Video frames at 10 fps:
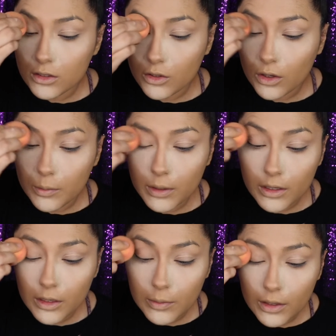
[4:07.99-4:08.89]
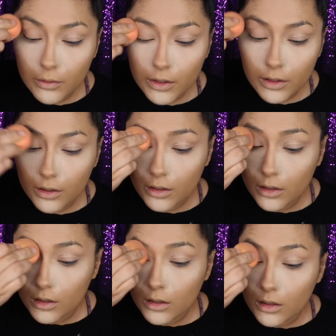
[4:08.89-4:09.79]
so I'm gonna keep it that way.
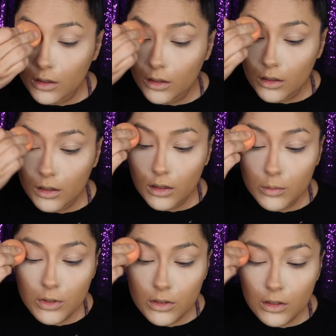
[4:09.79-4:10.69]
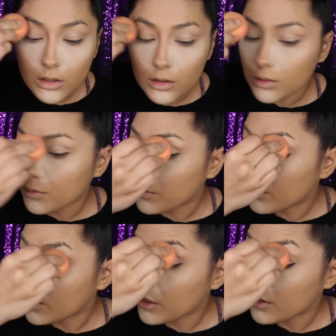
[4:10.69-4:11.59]
I'm just gonna
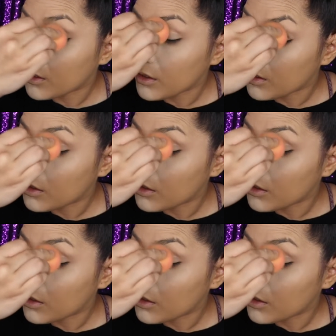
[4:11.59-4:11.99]
blend it.